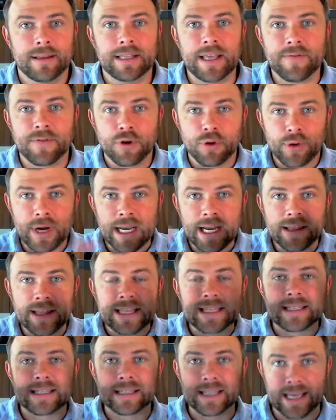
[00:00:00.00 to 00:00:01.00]
they've created
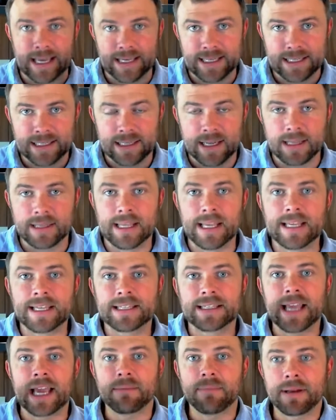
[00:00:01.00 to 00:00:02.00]
these lists,
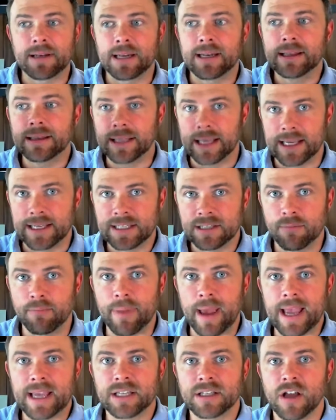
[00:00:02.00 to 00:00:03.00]
these segmented
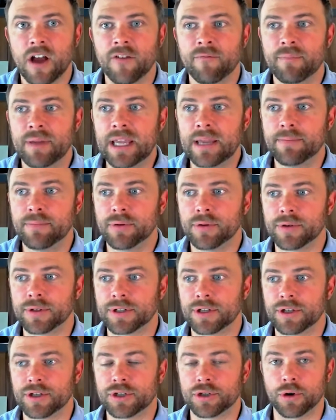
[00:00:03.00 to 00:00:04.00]
lists based off
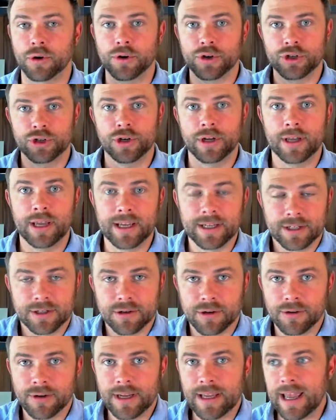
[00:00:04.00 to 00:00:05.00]
people's search
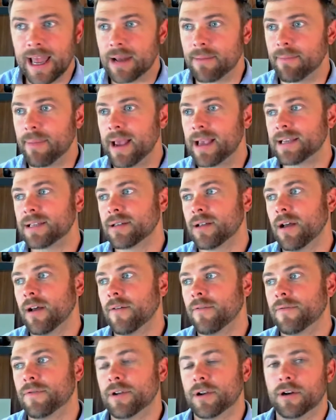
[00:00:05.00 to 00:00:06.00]
history and based
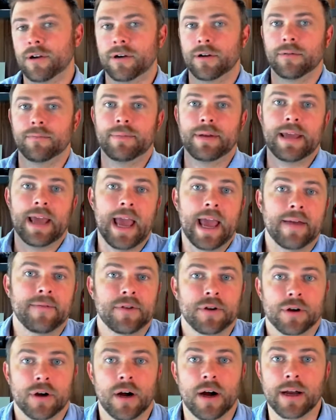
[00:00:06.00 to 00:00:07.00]
off their
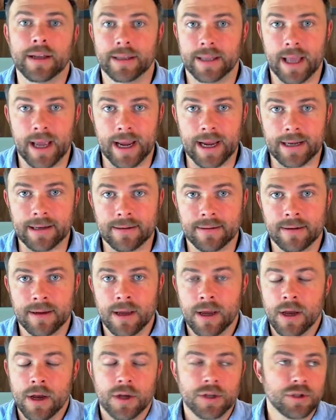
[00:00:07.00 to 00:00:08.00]
behavior online.
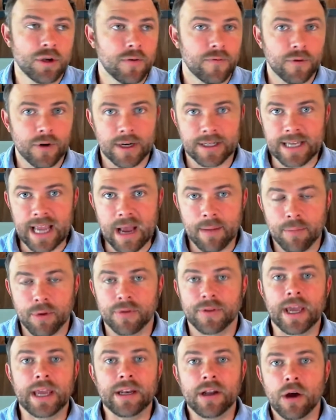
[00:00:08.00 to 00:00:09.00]
So for
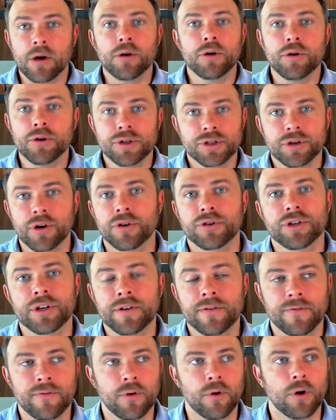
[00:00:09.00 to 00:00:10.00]
example, they know who's
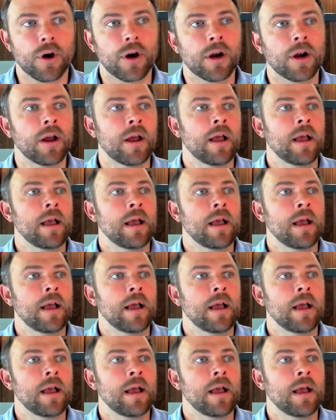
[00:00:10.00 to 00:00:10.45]
searching for